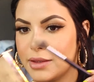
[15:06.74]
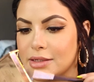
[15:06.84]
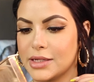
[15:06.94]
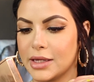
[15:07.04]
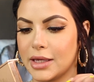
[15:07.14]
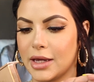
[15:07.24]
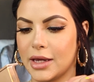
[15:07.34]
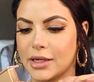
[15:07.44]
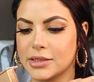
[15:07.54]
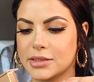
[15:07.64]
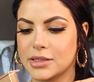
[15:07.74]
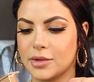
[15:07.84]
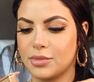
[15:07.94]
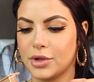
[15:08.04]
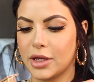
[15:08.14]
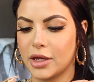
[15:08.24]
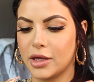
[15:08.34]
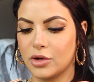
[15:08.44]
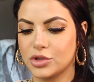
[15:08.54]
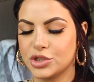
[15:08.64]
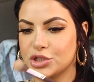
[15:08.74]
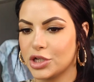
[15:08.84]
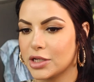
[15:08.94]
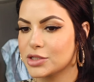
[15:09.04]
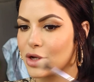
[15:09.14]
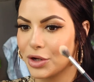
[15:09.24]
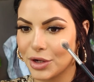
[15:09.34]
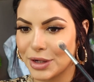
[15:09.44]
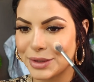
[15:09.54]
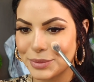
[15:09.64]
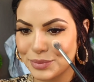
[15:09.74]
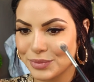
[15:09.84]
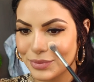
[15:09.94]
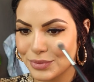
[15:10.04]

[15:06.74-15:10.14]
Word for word: then taking Iced and putting it just on